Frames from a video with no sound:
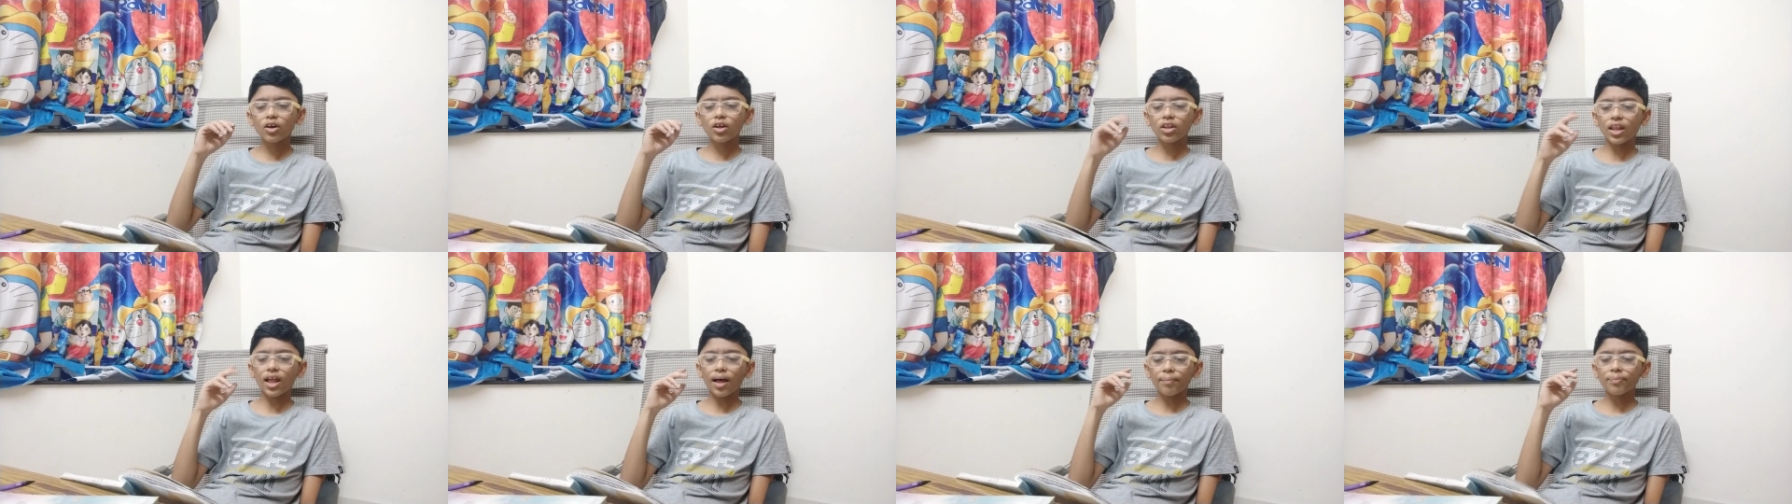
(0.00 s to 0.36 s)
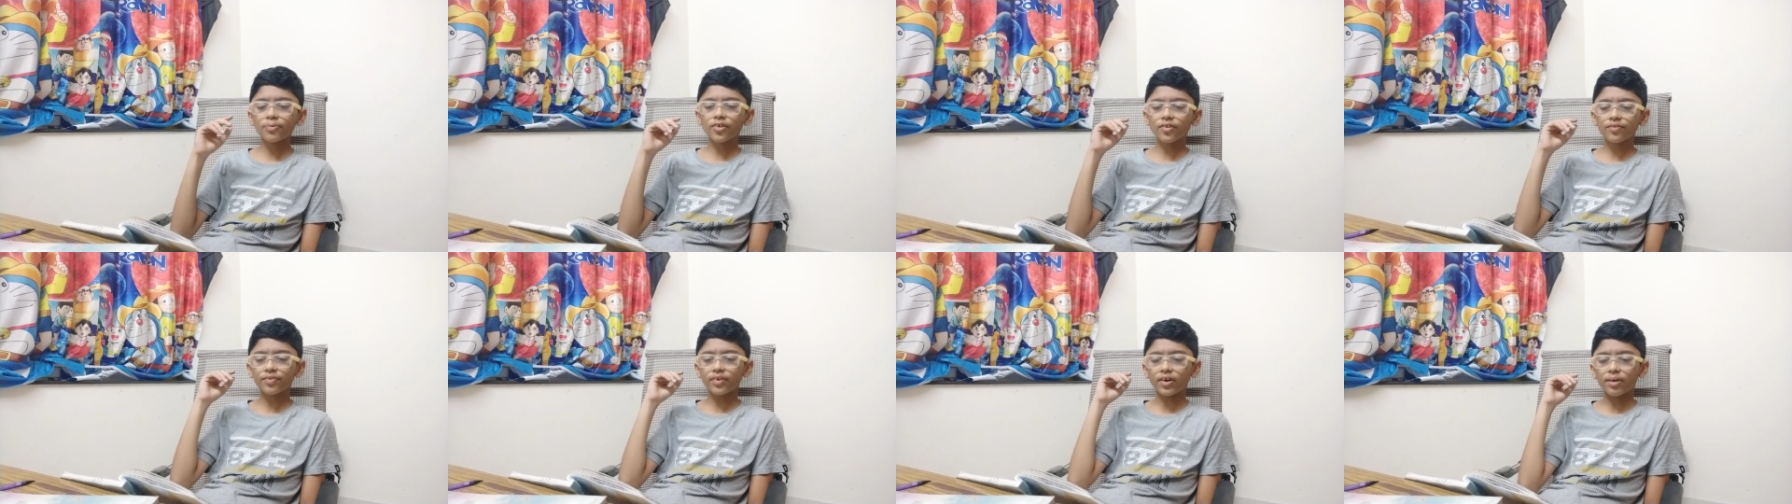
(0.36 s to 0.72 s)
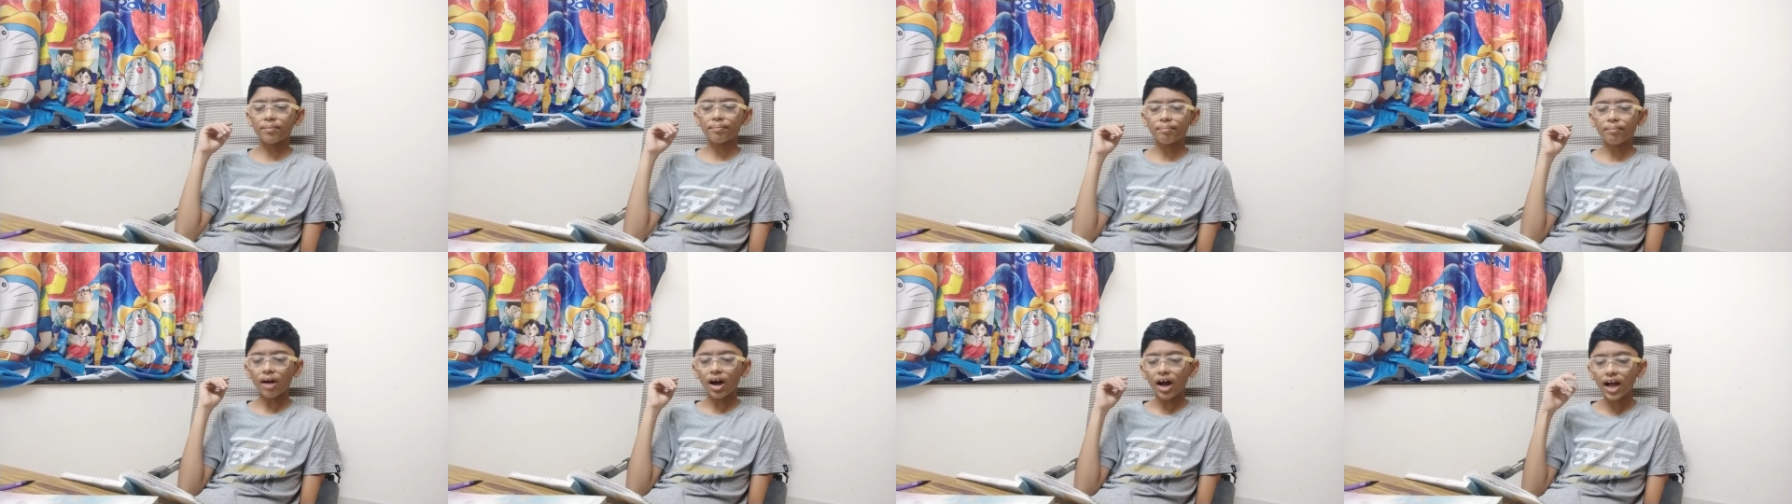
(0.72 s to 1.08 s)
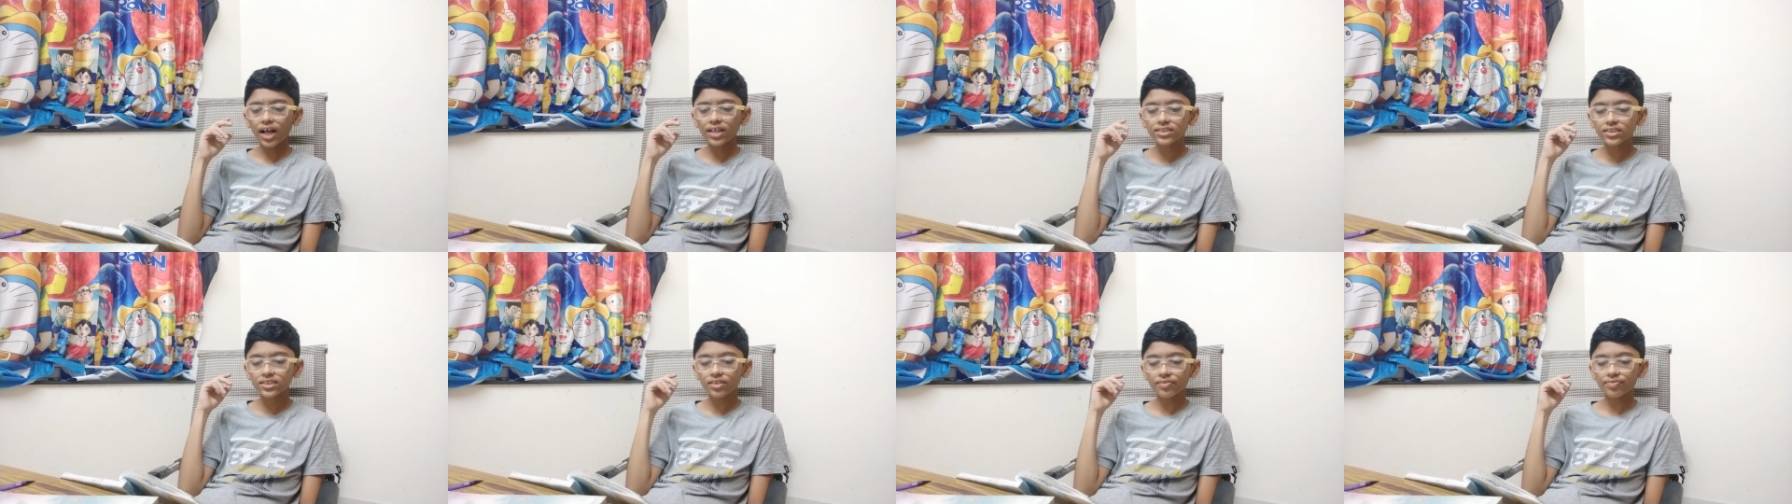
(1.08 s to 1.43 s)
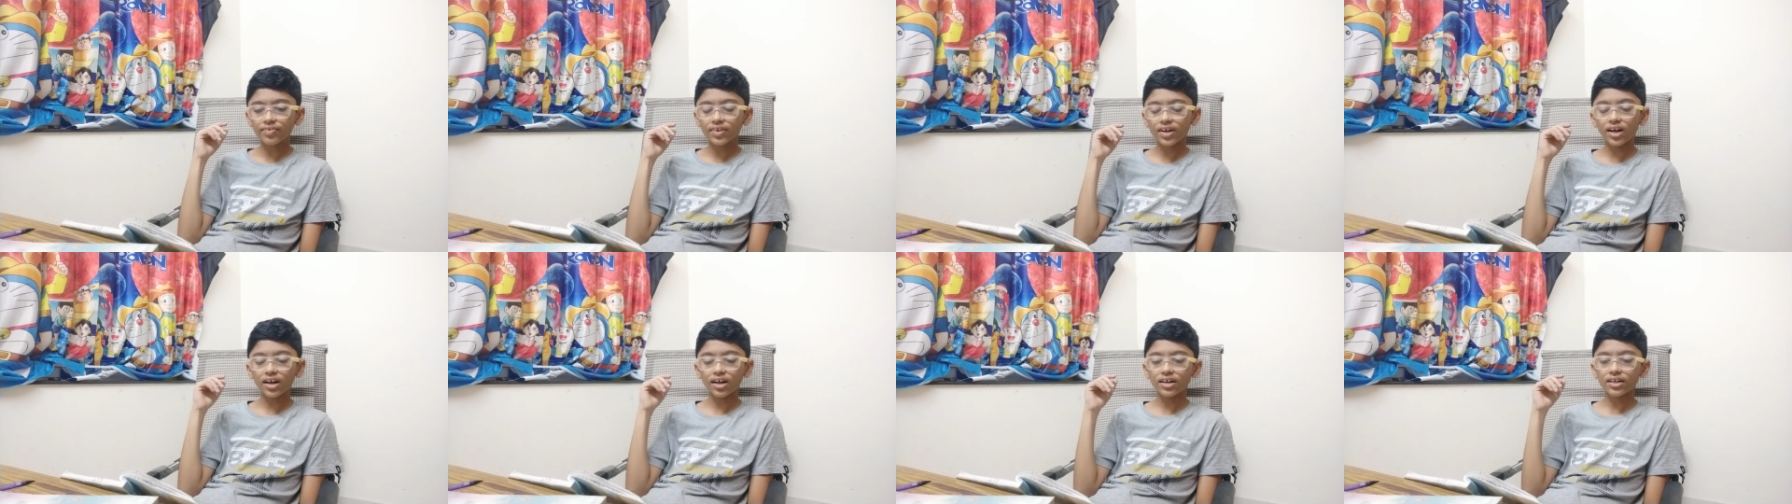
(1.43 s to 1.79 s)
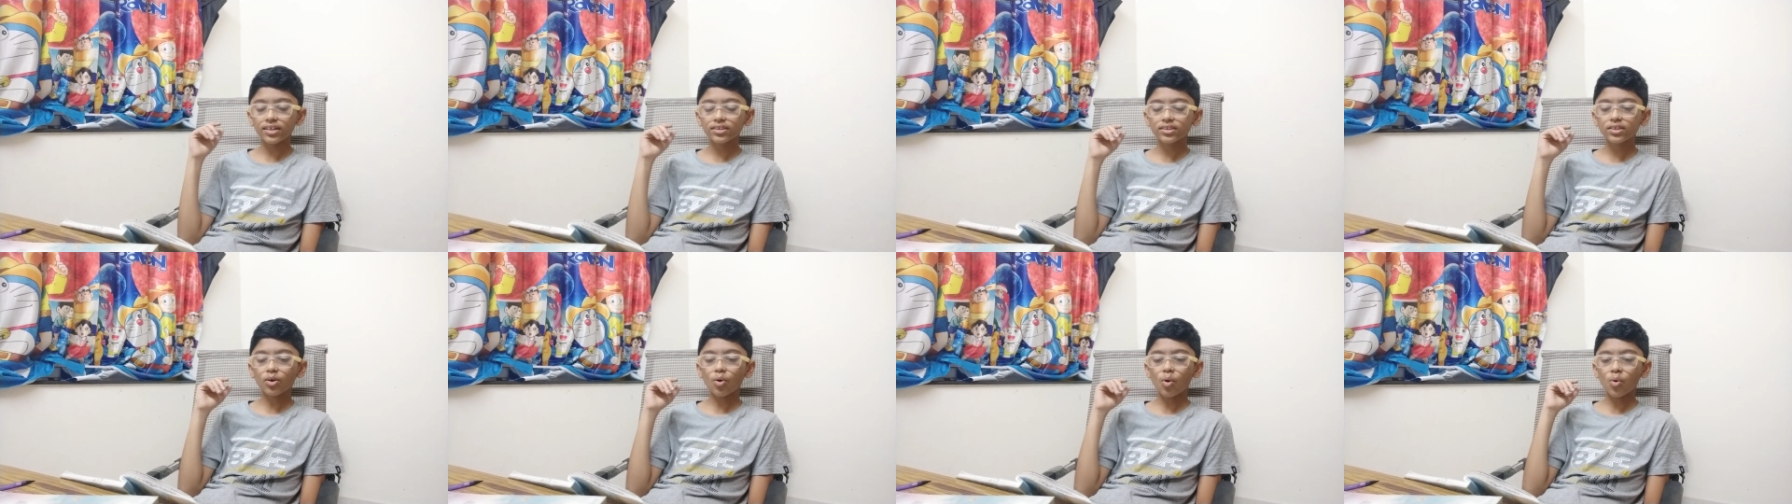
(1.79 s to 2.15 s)
collapse of a mass of
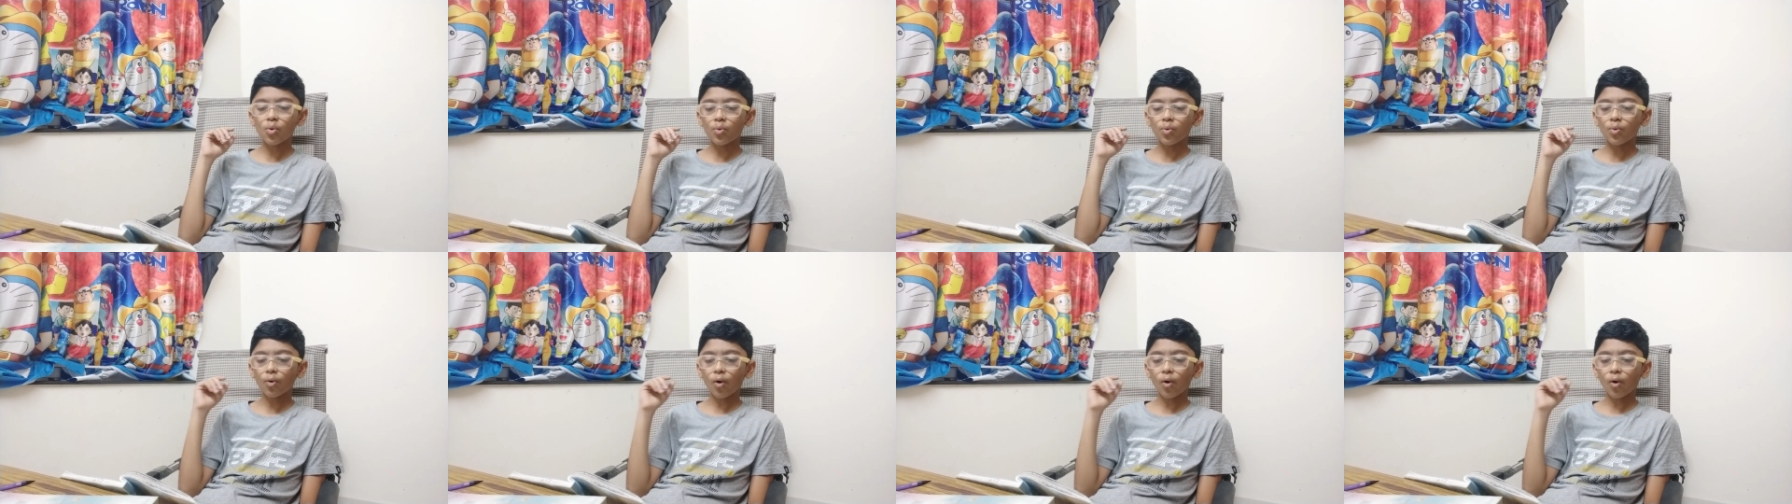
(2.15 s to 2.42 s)
earth or